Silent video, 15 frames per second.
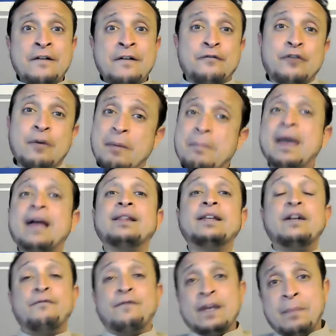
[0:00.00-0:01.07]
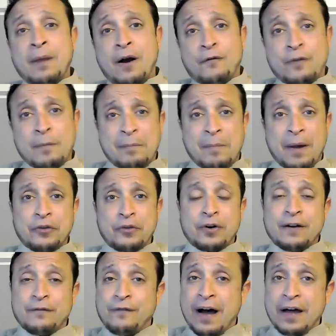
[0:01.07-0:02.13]
from a male and a female, from a mother and
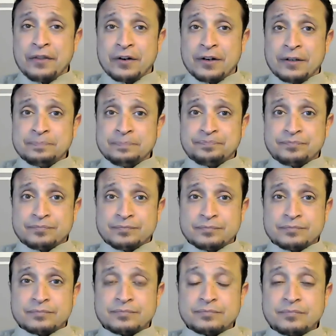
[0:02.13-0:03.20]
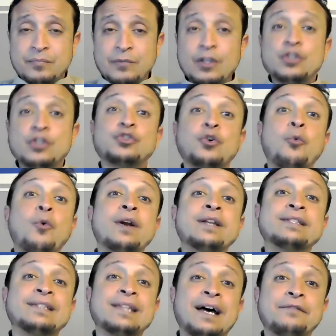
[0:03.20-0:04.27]
a father. So what
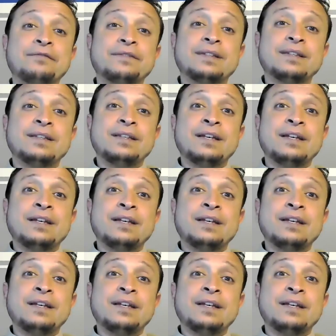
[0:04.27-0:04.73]
is left?